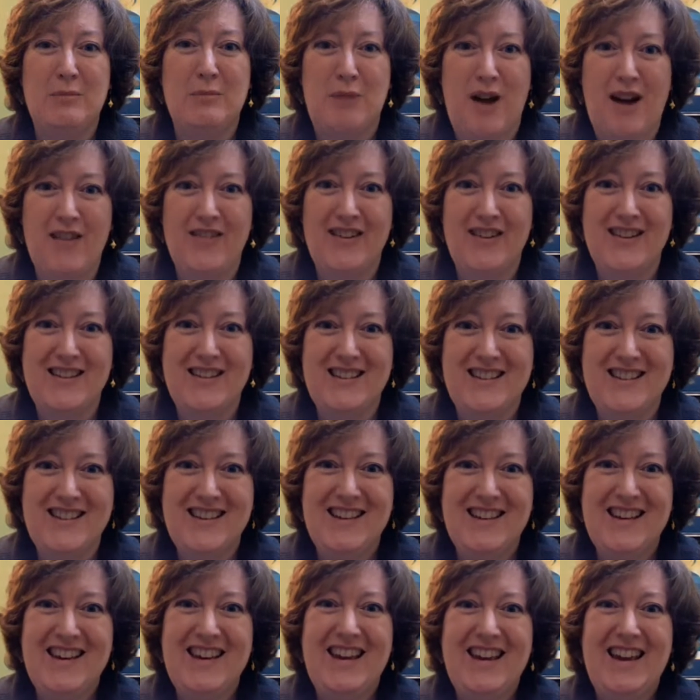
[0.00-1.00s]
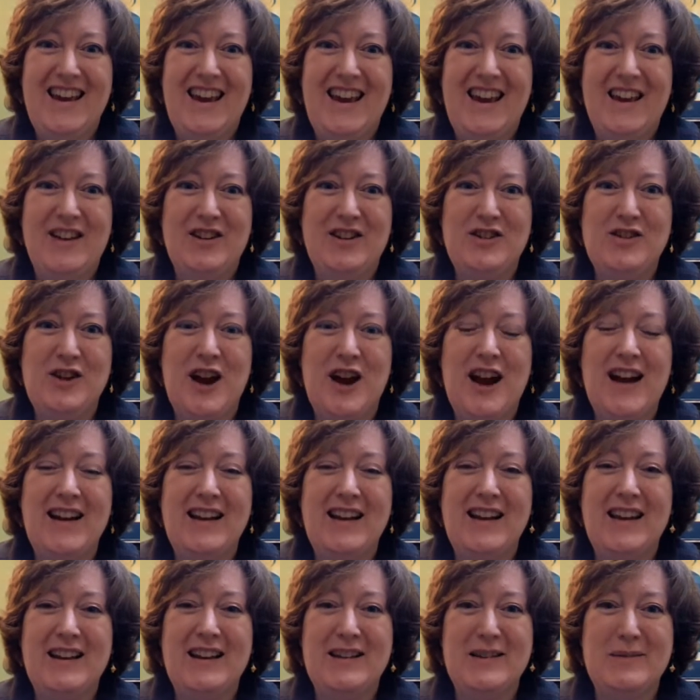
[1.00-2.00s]
and profits and trying
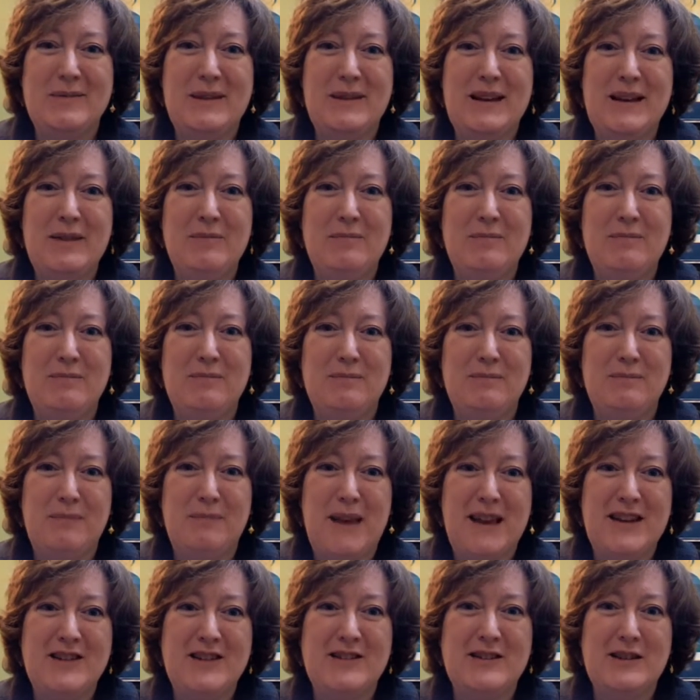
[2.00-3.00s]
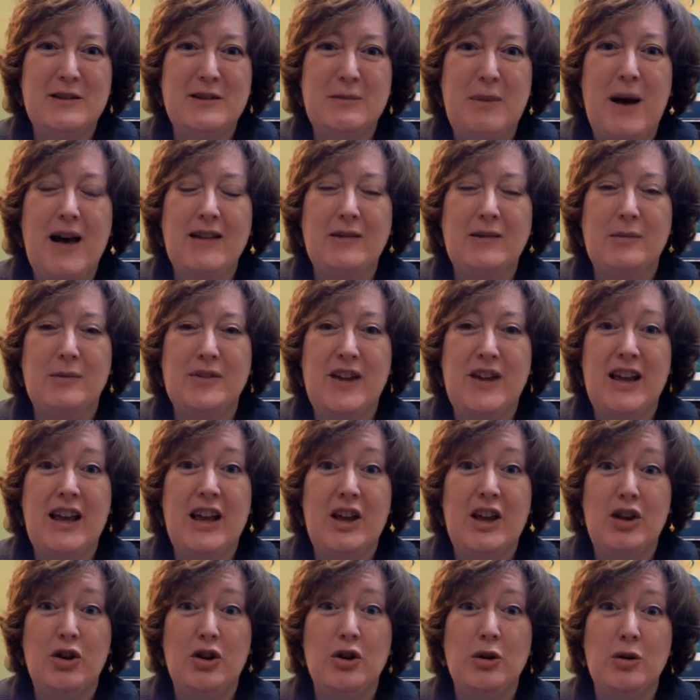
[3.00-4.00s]
to get as many patients as possible
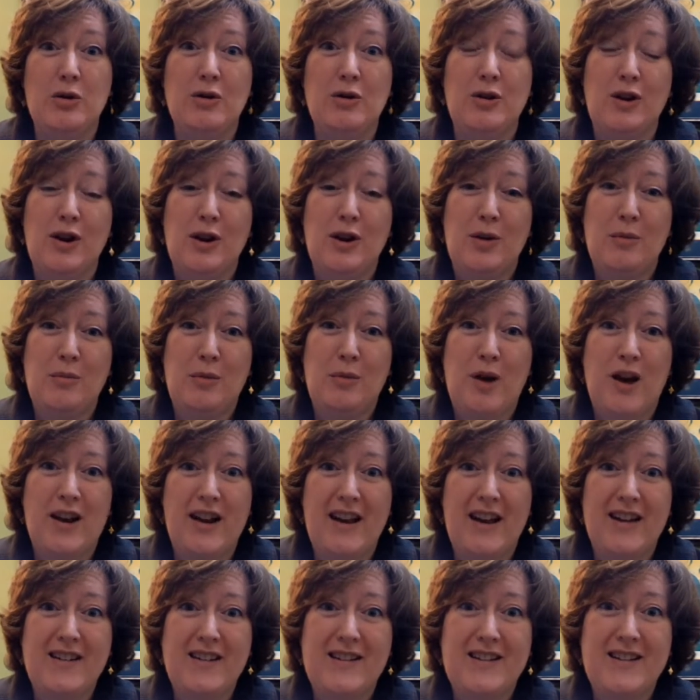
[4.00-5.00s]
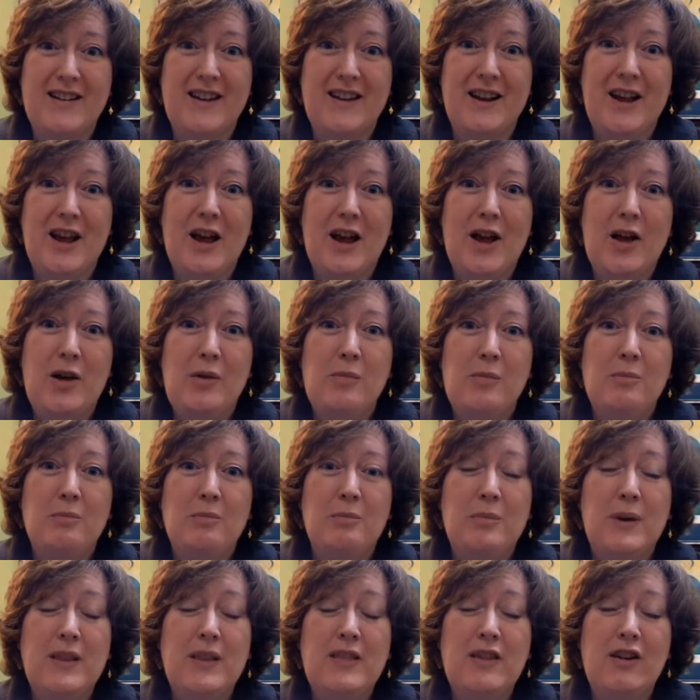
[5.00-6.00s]
taking your product
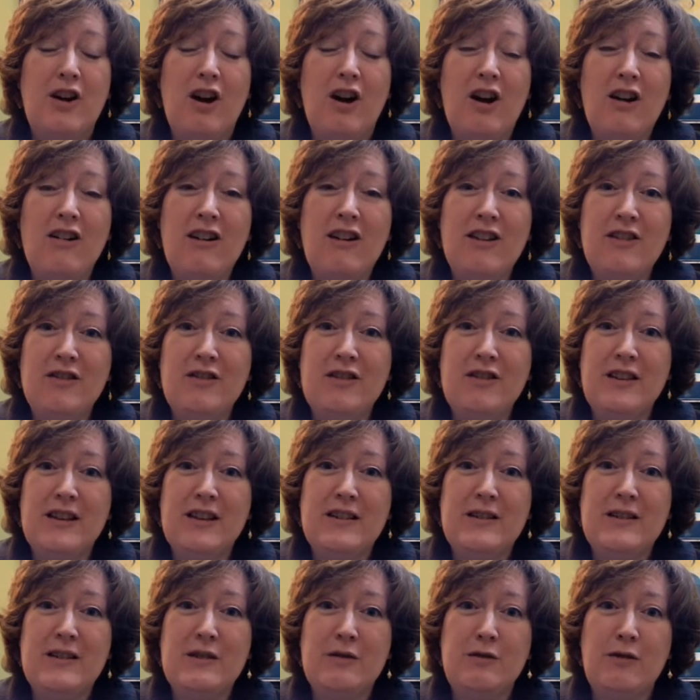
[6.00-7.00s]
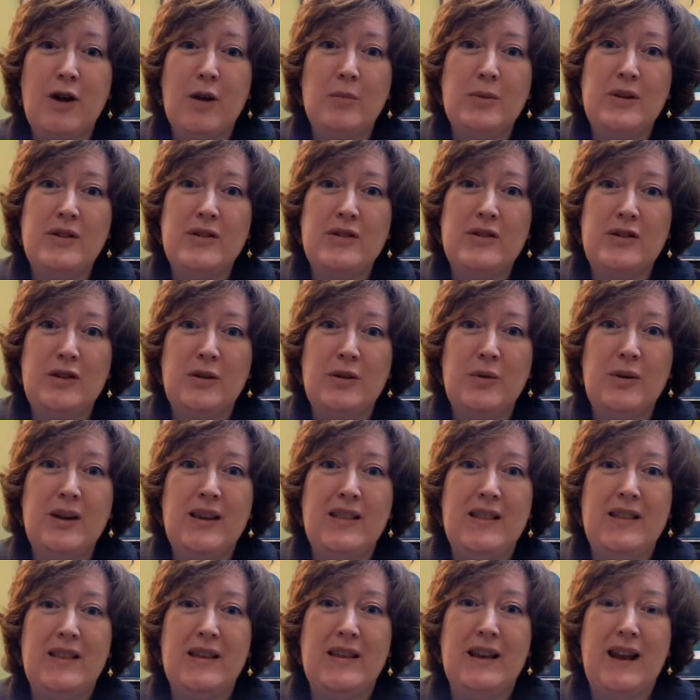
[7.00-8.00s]
but there are other things that pharma is
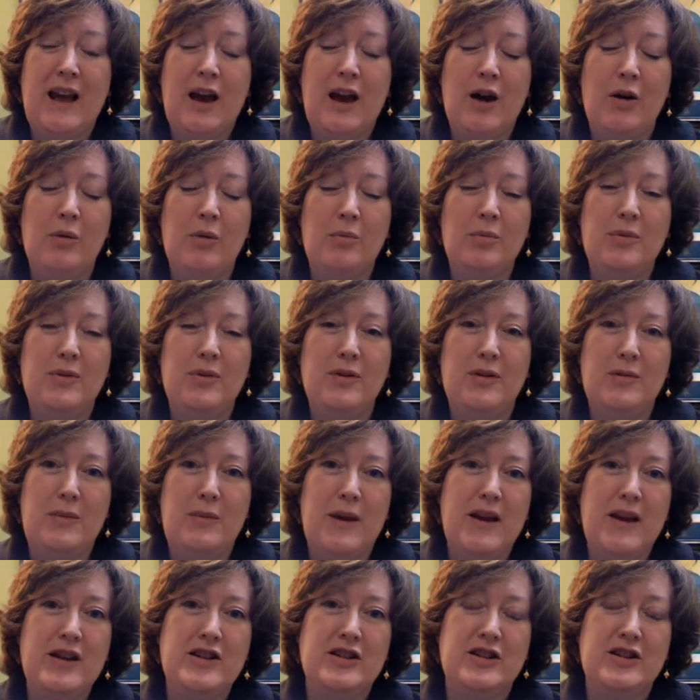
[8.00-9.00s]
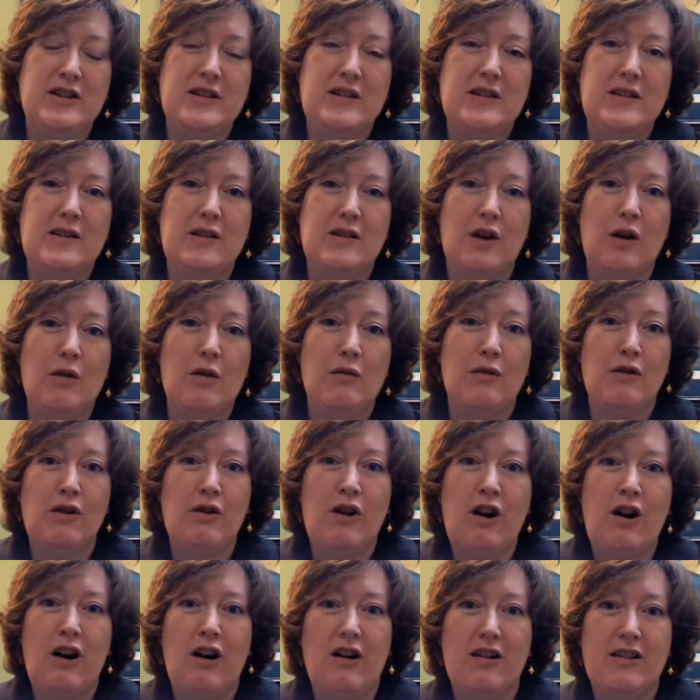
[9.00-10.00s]
doing that help the patients
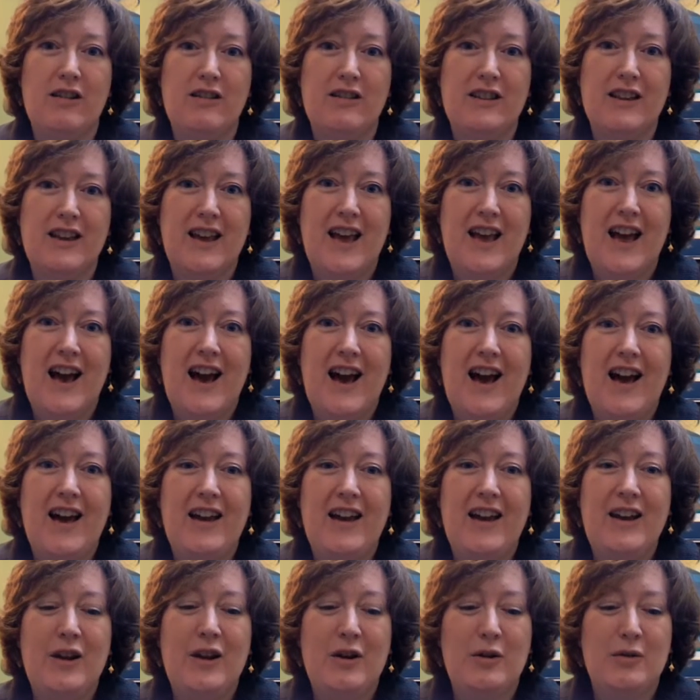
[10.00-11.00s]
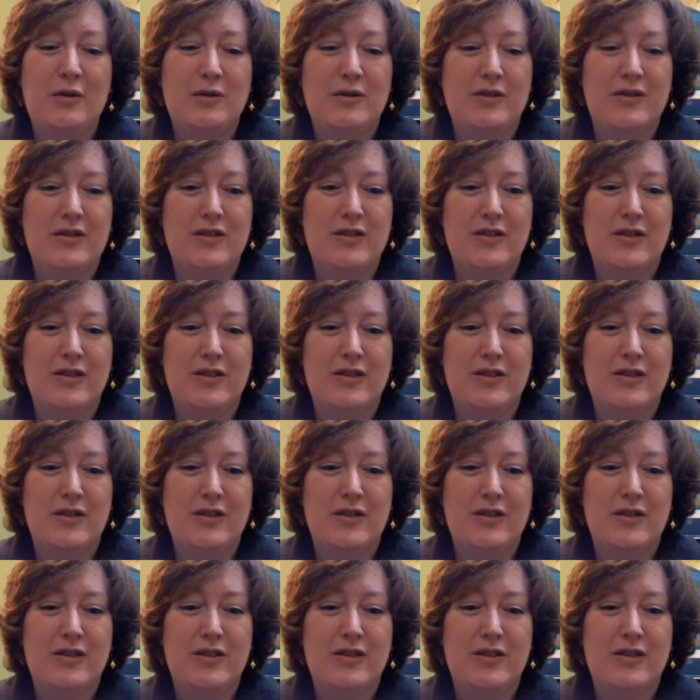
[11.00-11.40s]
overall. I know